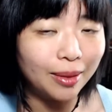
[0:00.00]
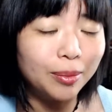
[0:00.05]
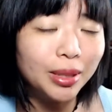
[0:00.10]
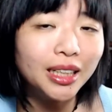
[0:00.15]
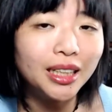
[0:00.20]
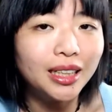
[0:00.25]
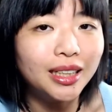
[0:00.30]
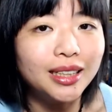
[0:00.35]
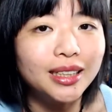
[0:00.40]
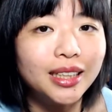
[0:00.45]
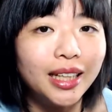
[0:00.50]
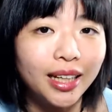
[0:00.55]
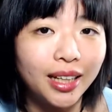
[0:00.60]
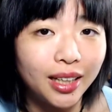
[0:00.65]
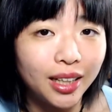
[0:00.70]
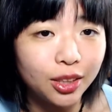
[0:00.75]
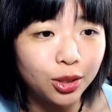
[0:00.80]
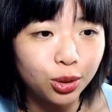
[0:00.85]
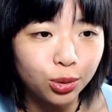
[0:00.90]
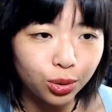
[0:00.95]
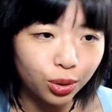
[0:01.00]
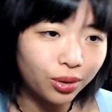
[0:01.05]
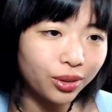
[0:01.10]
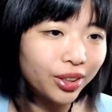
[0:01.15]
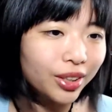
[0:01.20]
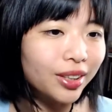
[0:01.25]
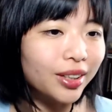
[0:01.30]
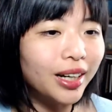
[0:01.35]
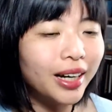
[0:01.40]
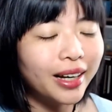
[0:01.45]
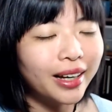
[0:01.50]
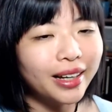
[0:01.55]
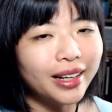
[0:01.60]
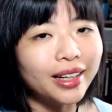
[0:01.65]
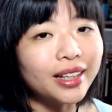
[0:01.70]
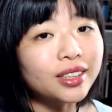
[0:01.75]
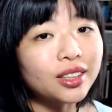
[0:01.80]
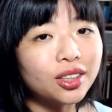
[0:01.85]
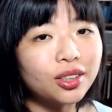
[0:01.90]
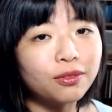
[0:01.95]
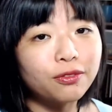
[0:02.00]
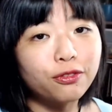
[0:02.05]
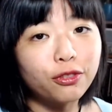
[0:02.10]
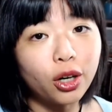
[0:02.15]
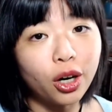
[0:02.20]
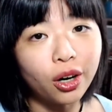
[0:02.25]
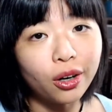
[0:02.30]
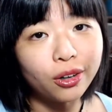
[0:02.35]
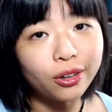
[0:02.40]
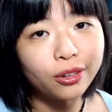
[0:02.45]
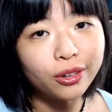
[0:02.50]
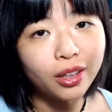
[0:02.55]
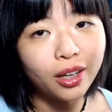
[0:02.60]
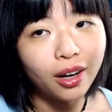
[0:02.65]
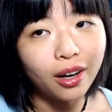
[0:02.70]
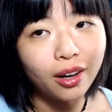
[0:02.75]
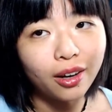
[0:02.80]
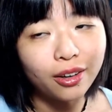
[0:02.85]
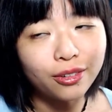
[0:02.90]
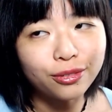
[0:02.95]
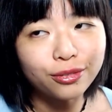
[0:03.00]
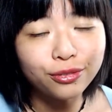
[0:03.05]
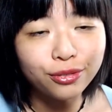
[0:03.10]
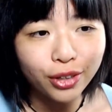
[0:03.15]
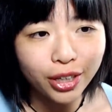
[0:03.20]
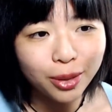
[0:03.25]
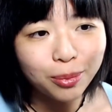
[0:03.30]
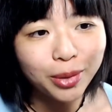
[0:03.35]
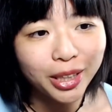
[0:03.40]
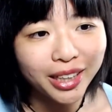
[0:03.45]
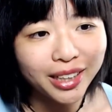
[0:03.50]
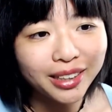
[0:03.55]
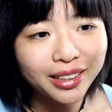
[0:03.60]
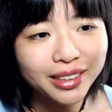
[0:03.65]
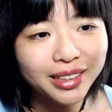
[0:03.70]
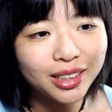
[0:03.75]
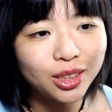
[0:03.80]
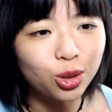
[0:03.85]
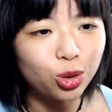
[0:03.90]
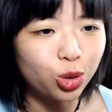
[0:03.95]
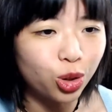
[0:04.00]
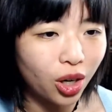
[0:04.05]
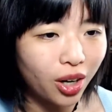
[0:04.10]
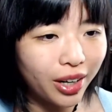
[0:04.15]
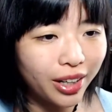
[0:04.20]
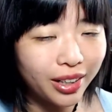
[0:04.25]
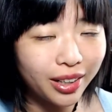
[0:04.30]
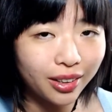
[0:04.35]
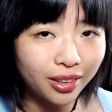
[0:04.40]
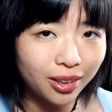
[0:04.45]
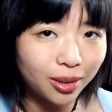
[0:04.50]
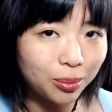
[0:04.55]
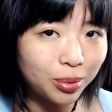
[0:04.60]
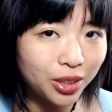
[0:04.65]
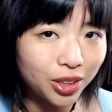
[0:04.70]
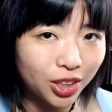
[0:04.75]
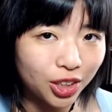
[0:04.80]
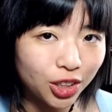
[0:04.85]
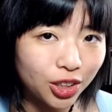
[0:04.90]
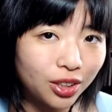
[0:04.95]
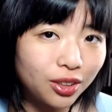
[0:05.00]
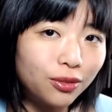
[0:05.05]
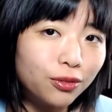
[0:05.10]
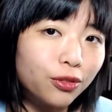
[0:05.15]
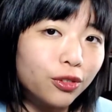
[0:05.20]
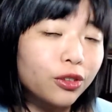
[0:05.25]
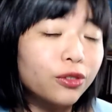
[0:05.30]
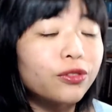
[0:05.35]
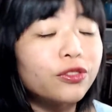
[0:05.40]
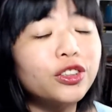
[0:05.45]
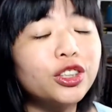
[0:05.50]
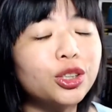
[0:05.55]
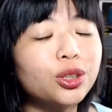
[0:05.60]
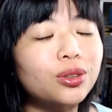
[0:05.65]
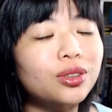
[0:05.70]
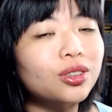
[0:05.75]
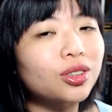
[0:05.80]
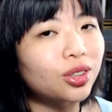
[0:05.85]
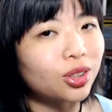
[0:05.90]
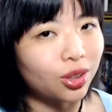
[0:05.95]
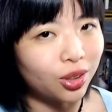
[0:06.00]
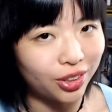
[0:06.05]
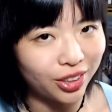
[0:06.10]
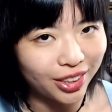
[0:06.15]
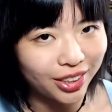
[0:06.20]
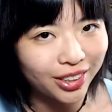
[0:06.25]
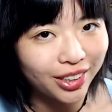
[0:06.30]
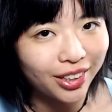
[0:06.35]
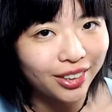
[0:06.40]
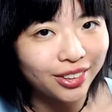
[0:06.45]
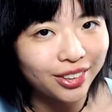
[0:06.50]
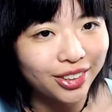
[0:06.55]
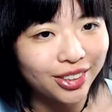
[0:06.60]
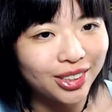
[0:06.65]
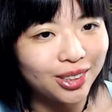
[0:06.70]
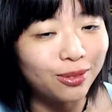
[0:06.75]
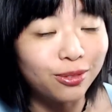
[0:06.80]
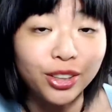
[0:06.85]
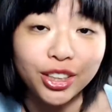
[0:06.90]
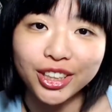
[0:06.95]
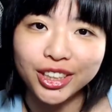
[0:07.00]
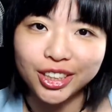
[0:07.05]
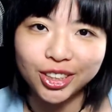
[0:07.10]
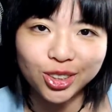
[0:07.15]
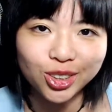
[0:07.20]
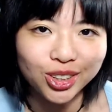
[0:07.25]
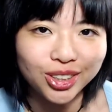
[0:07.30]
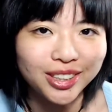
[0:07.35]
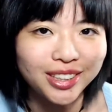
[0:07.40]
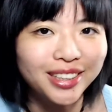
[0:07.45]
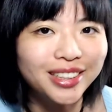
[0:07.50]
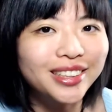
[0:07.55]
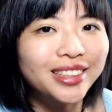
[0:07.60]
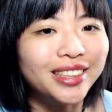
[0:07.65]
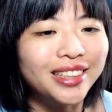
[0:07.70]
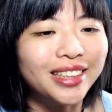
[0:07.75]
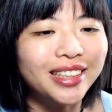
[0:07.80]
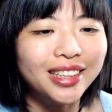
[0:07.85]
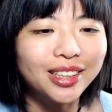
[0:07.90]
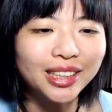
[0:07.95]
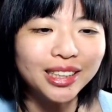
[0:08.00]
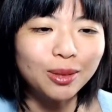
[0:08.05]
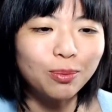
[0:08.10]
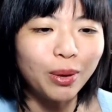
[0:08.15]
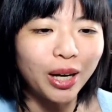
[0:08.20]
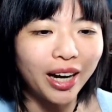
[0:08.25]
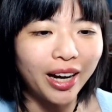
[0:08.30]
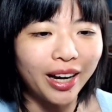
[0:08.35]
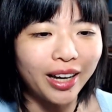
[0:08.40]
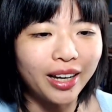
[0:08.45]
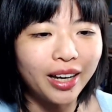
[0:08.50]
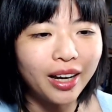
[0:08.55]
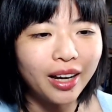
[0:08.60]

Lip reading: it is a tutorial. It's called Frame Inked, Drawing and Composition for Visual Storytellers. Very interesting, isn't it? It is by